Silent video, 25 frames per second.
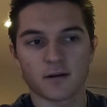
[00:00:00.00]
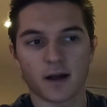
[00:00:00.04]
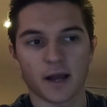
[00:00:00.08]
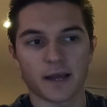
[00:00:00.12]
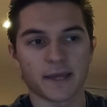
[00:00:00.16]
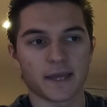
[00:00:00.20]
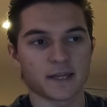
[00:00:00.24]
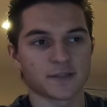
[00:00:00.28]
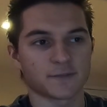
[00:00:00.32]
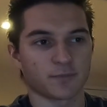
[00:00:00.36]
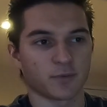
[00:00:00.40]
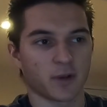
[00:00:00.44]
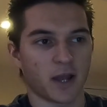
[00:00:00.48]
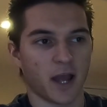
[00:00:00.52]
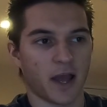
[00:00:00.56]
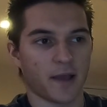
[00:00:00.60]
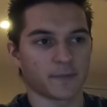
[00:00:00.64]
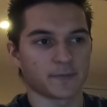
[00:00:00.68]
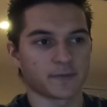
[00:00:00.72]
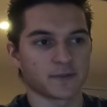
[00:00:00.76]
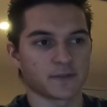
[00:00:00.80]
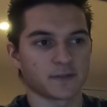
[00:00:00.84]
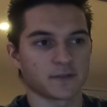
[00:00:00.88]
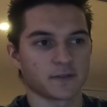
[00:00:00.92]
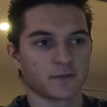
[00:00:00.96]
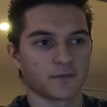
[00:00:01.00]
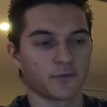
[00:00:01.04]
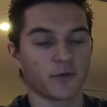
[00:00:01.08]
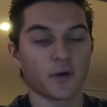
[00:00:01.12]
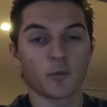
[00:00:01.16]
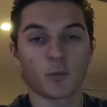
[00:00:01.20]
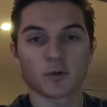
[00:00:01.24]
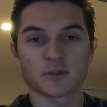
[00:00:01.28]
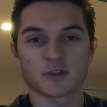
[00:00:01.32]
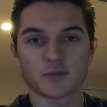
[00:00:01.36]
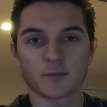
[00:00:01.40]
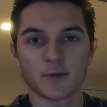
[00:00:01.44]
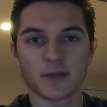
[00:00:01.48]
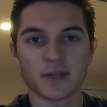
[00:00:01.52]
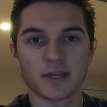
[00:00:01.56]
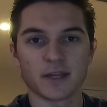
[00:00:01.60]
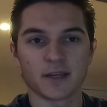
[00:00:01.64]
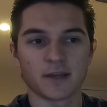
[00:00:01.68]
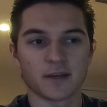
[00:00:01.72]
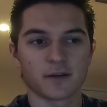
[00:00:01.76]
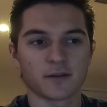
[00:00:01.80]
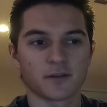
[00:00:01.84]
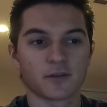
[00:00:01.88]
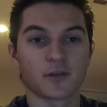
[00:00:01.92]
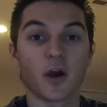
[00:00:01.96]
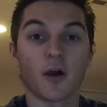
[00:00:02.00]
I guess perhaps Fred wants to be